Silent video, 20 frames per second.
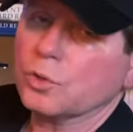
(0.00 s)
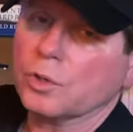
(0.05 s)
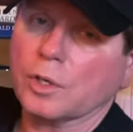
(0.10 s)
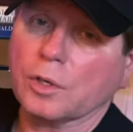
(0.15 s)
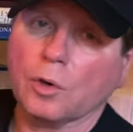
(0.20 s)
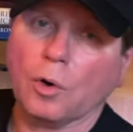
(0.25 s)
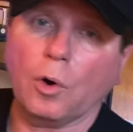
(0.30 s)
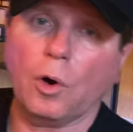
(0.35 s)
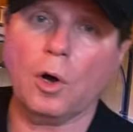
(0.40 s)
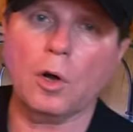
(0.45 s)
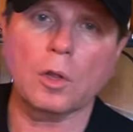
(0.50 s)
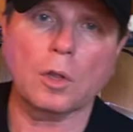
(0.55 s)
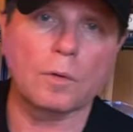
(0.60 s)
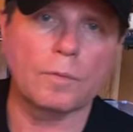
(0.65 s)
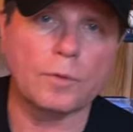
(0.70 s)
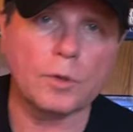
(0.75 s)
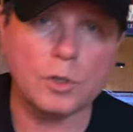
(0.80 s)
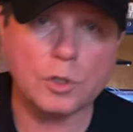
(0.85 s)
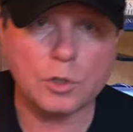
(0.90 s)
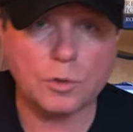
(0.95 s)
that all
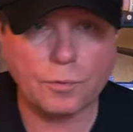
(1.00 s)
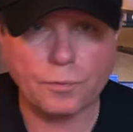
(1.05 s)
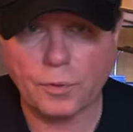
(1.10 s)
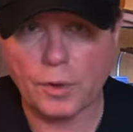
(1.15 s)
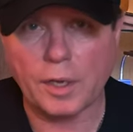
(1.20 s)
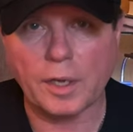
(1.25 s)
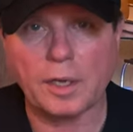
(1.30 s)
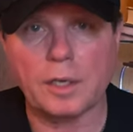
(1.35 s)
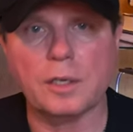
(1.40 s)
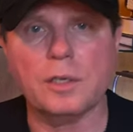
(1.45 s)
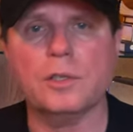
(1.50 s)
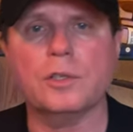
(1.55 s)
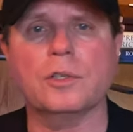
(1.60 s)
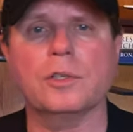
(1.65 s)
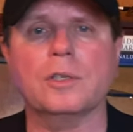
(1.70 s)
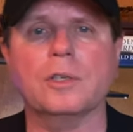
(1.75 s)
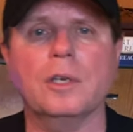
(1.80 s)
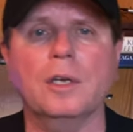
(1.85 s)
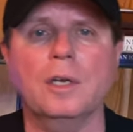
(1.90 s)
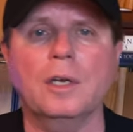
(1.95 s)
of us
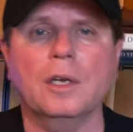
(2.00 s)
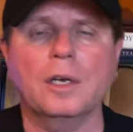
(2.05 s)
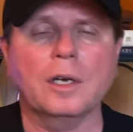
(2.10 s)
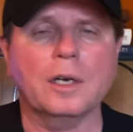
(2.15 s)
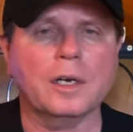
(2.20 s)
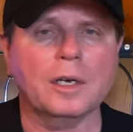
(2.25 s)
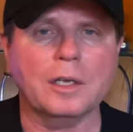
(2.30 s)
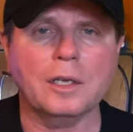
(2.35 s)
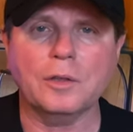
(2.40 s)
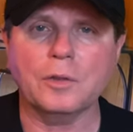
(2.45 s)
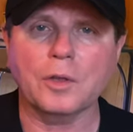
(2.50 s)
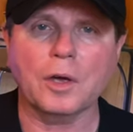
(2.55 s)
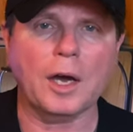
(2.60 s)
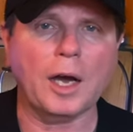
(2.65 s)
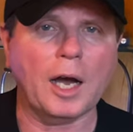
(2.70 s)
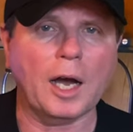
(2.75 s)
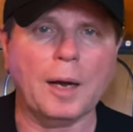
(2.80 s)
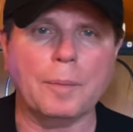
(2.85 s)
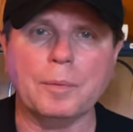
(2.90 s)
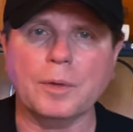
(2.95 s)
face uh, in the
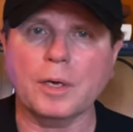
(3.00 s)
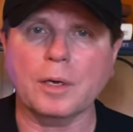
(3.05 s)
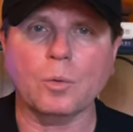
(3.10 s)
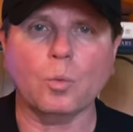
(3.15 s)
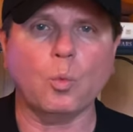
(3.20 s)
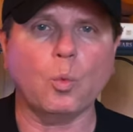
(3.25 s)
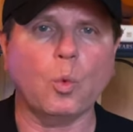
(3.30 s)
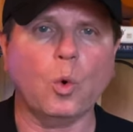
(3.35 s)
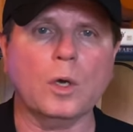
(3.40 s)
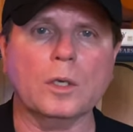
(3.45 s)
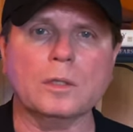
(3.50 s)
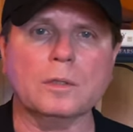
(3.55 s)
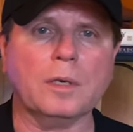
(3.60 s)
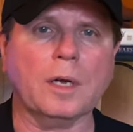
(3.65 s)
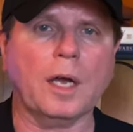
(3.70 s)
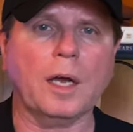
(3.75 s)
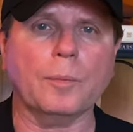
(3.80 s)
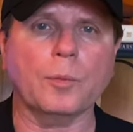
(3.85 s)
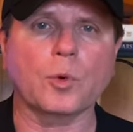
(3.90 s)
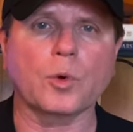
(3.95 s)
hobby at one
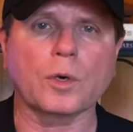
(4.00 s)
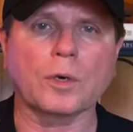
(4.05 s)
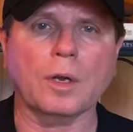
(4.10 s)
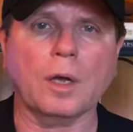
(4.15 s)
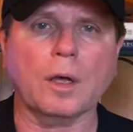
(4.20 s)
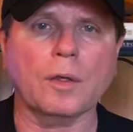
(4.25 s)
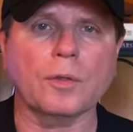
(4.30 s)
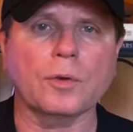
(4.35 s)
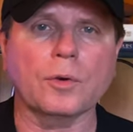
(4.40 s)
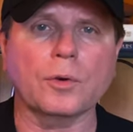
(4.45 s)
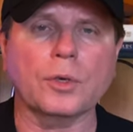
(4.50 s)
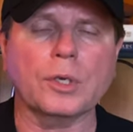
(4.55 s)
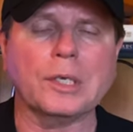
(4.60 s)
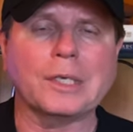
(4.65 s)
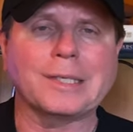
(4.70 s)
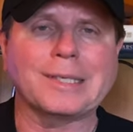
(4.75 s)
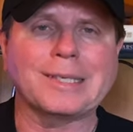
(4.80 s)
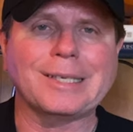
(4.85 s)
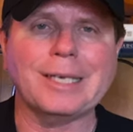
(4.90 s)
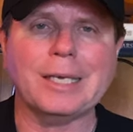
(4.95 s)
time or another
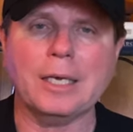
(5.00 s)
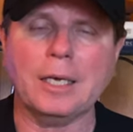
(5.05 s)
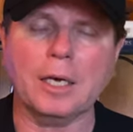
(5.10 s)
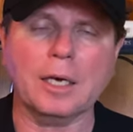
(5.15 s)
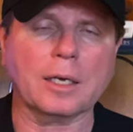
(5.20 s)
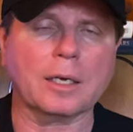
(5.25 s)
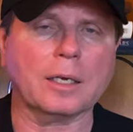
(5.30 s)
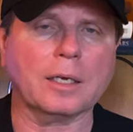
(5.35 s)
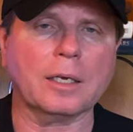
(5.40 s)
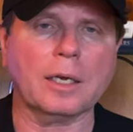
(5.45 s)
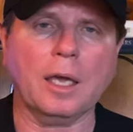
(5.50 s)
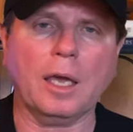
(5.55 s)
is ick.